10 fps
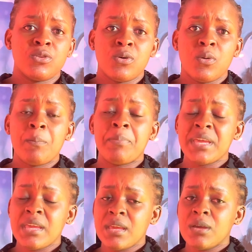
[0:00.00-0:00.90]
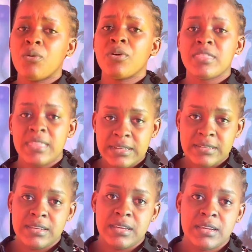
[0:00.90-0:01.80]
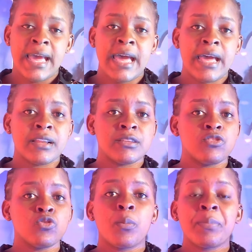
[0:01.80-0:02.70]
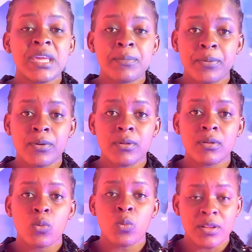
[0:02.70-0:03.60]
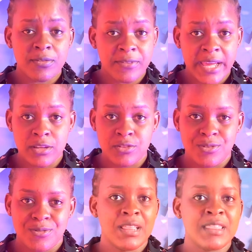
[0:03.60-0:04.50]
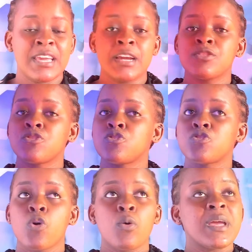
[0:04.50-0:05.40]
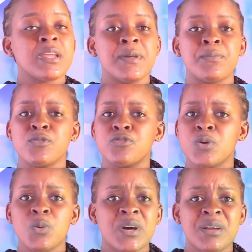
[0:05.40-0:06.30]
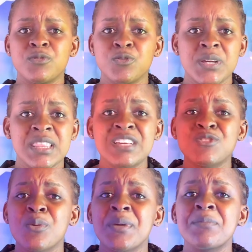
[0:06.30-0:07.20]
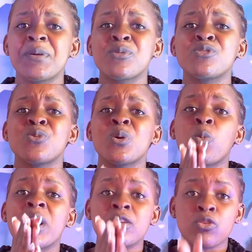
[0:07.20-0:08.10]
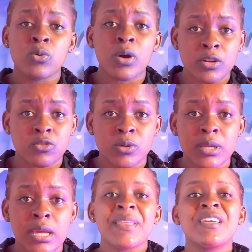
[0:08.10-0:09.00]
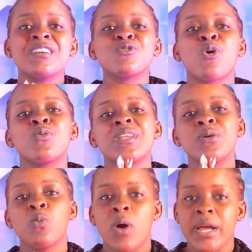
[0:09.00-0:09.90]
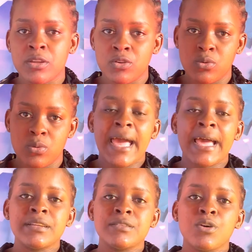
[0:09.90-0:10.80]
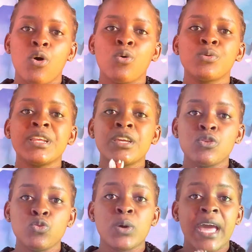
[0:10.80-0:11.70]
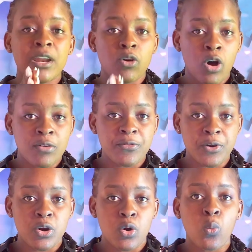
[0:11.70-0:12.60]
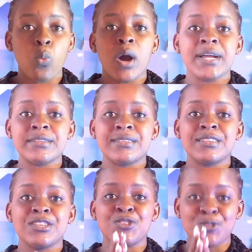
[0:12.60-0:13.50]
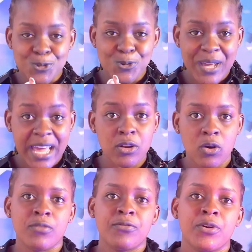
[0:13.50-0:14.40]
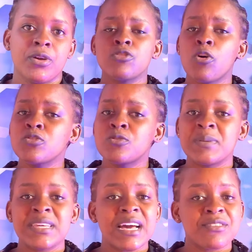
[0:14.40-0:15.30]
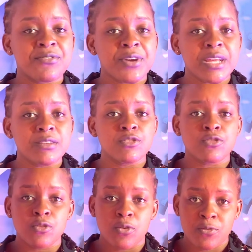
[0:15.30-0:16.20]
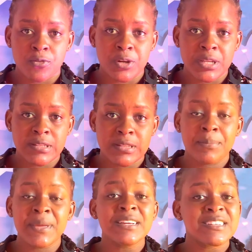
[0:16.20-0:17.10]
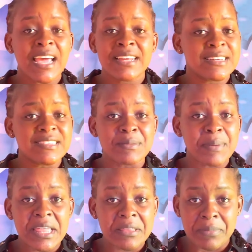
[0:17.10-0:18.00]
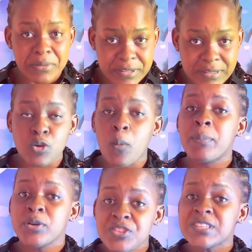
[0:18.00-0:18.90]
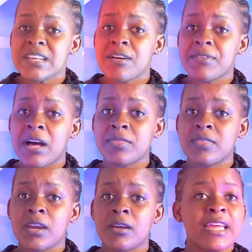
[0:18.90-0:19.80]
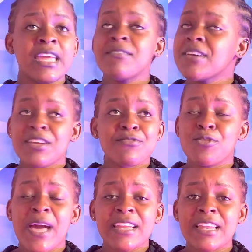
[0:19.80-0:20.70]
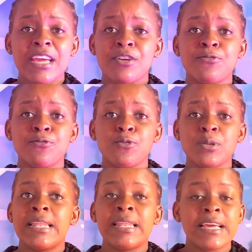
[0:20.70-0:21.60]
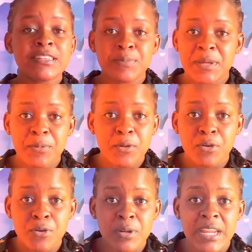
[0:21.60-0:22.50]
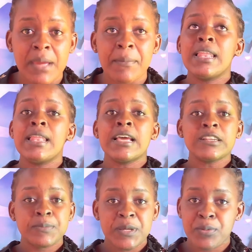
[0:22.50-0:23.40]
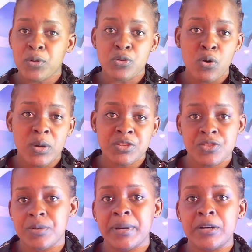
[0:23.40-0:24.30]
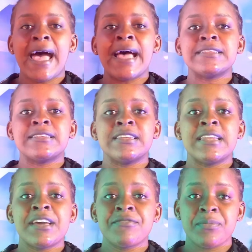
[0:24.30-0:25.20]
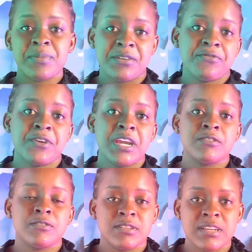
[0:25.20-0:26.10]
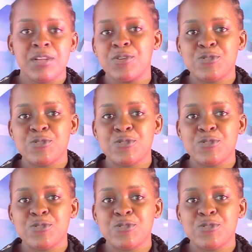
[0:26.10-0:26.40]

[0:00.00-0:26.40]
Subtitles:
know, be authentic, and your people will find you. There's so many people doing what I'm doing. There's so many people doing what you are doing, but there's only one you, and only you can offer what you can offer. Don't be afraid to go for it. Being shy doesn't pay the bills. So put yourself out there. Even if you act like a fool, let people know your name, let people know what you're about, and never be afraid to tell your